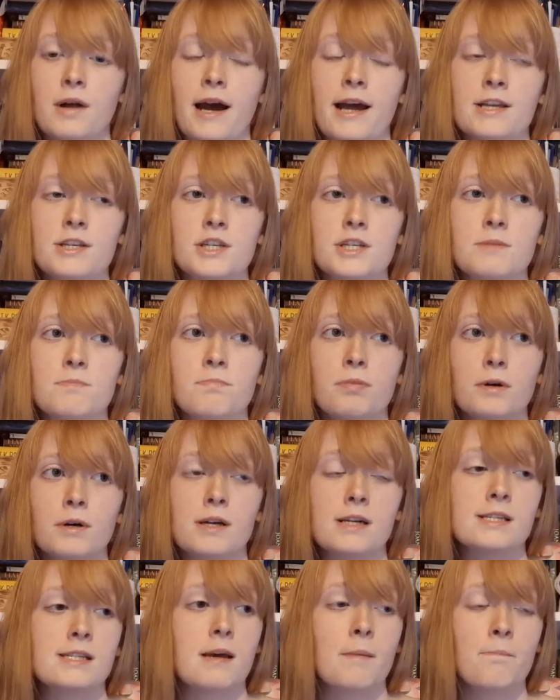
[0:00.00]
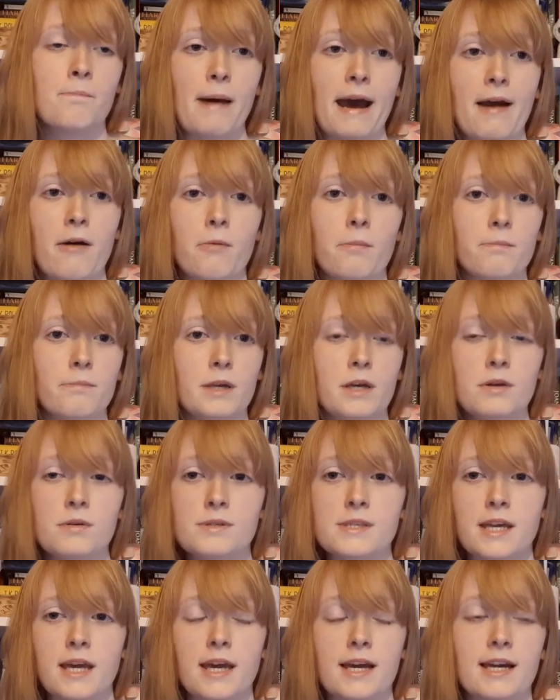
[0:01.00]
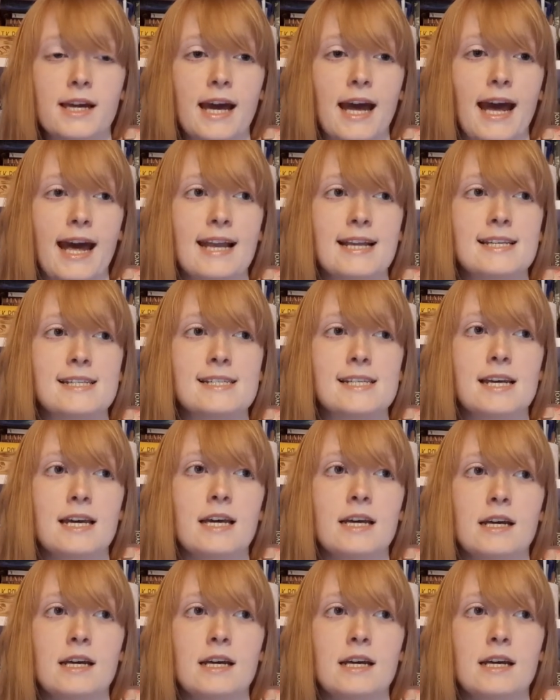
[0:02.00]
And just books about music and